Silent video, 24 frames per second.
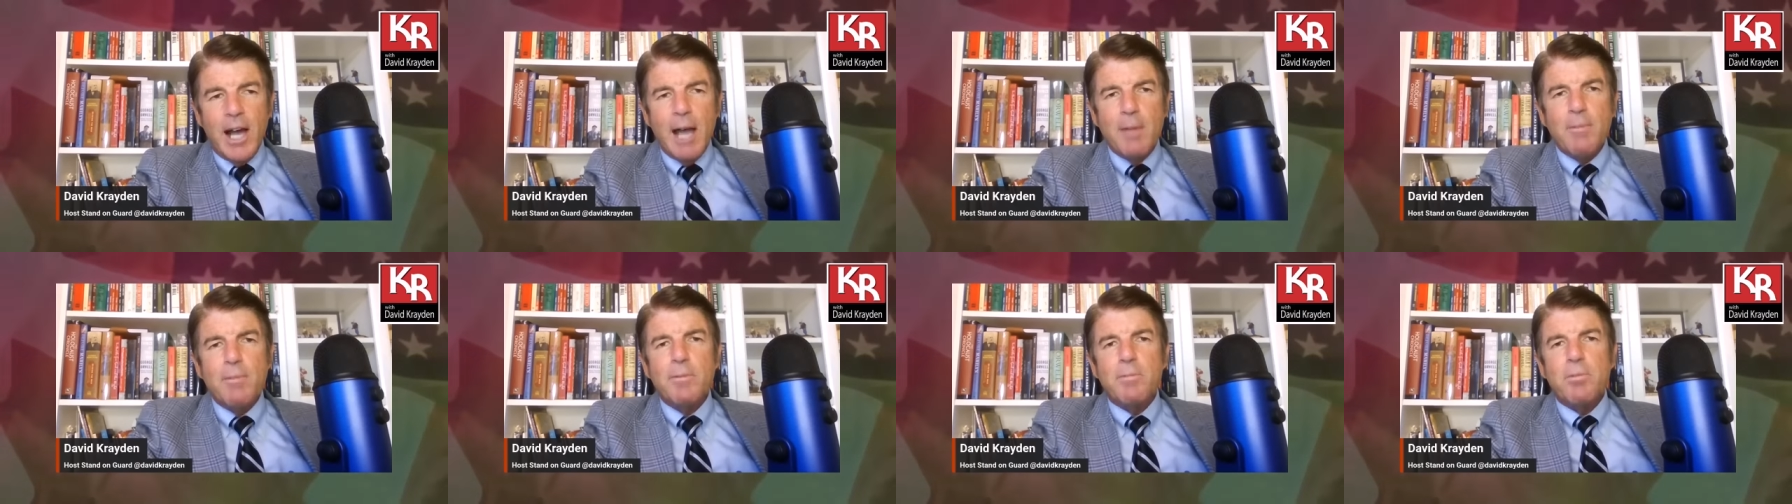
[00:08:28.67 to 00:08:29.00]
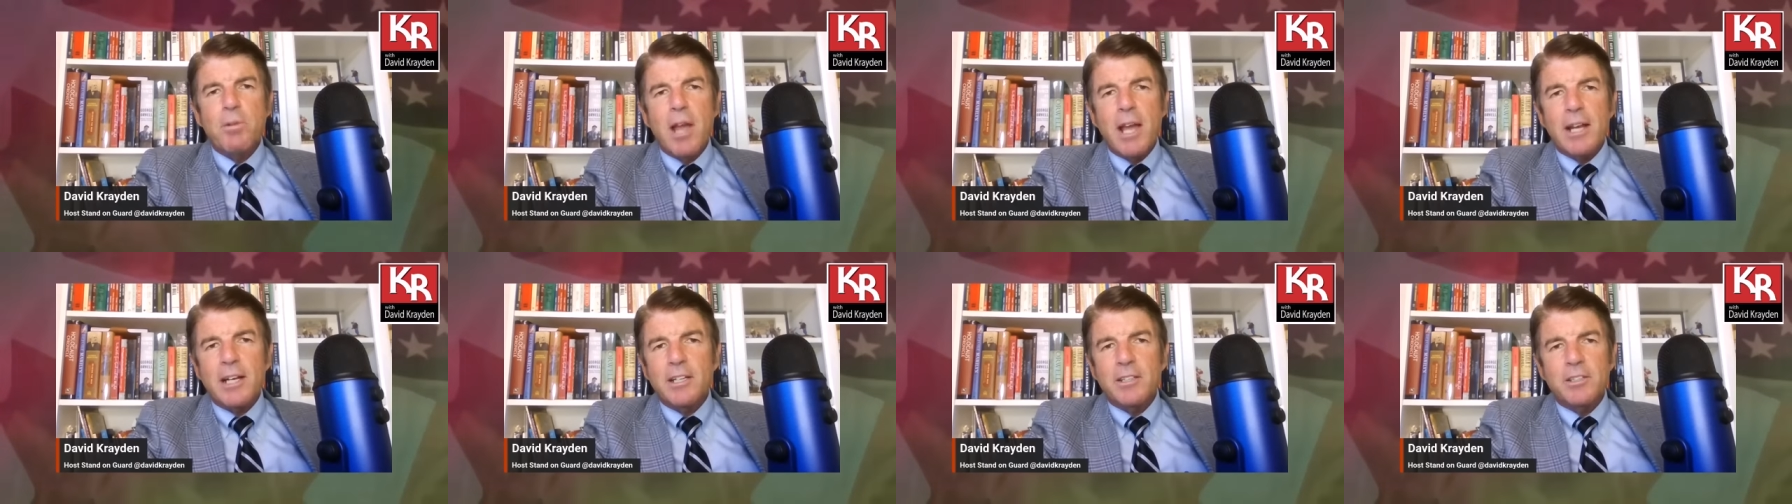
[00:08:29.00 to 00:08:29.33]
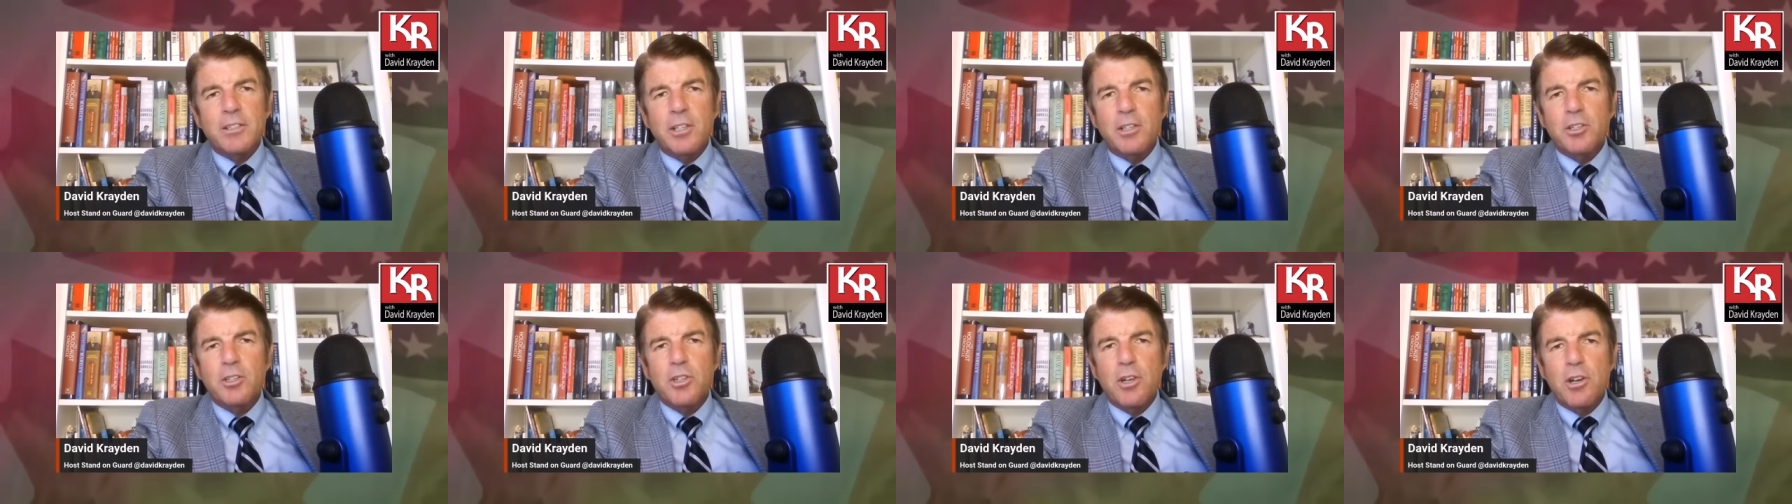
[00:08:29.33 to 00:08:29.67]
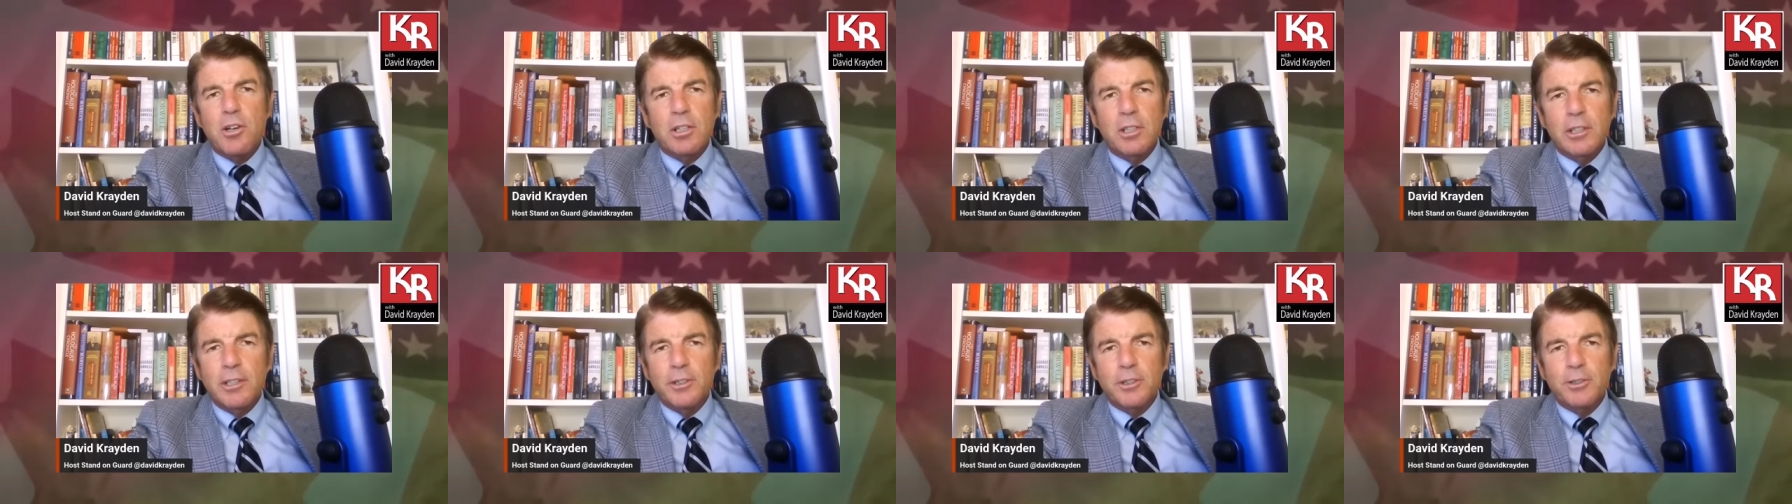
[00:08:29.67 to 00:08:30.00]
I've been practicing
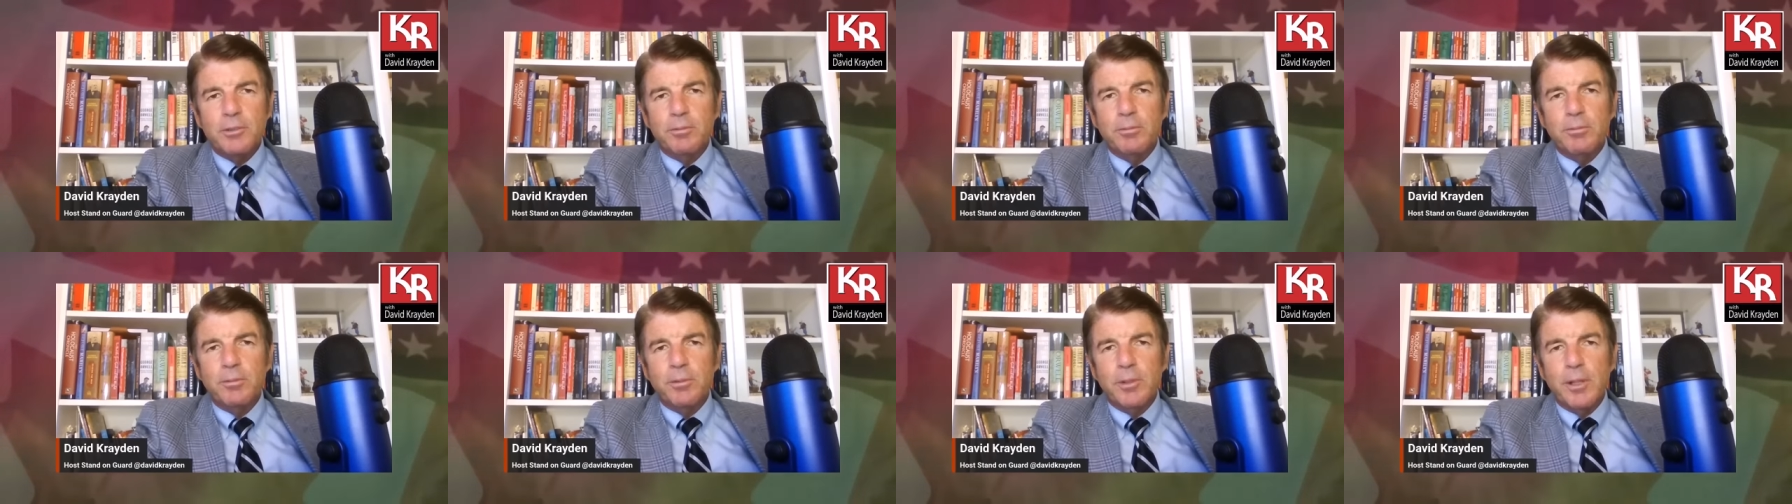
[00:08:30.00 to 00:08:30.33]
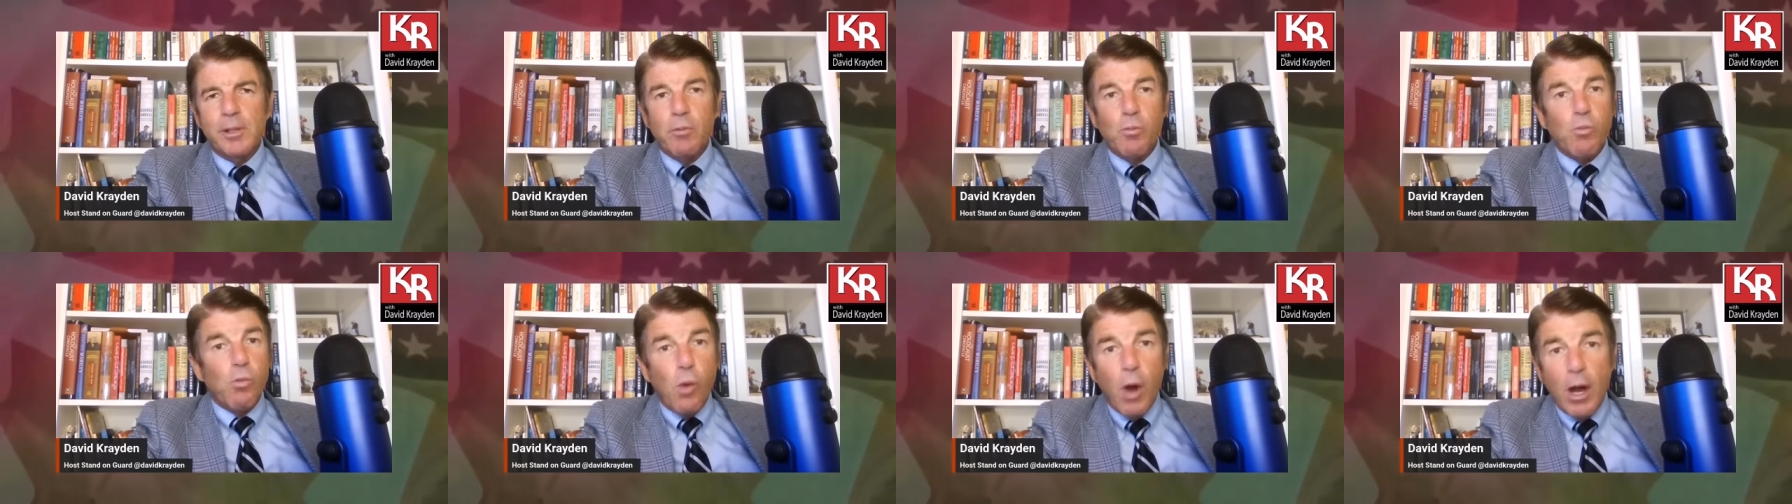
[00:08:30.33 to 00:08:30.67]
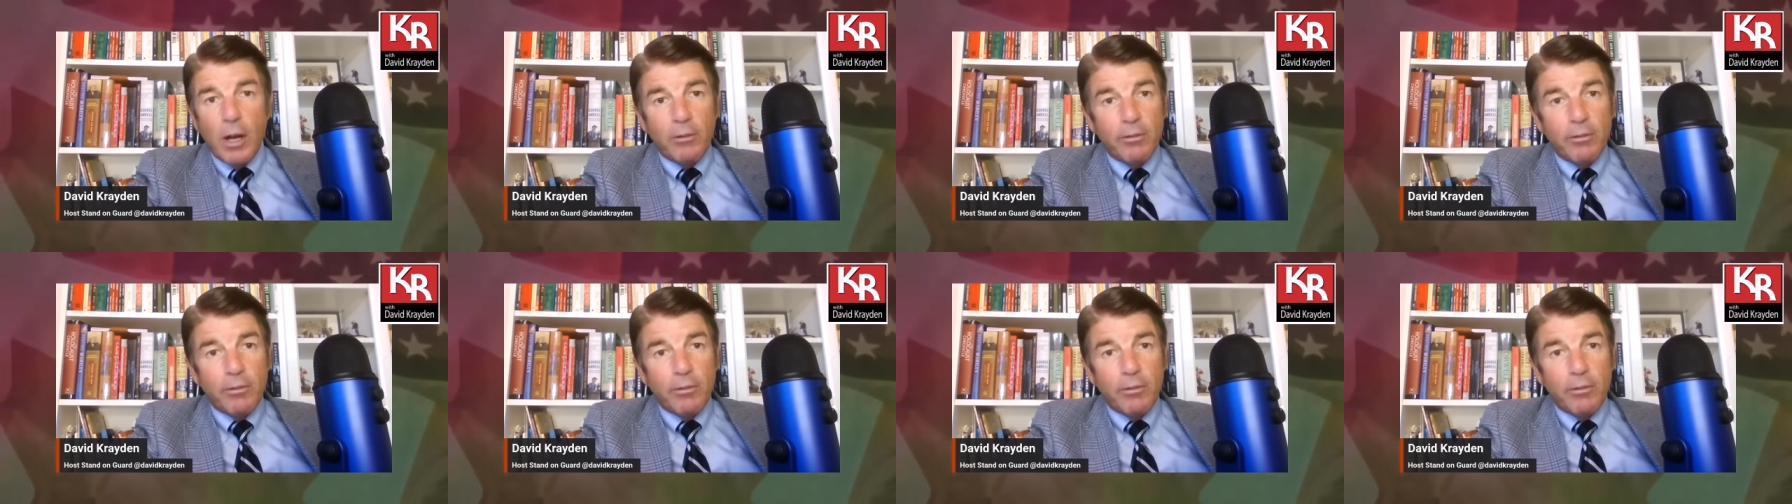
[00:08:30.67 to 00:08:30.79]
journalism in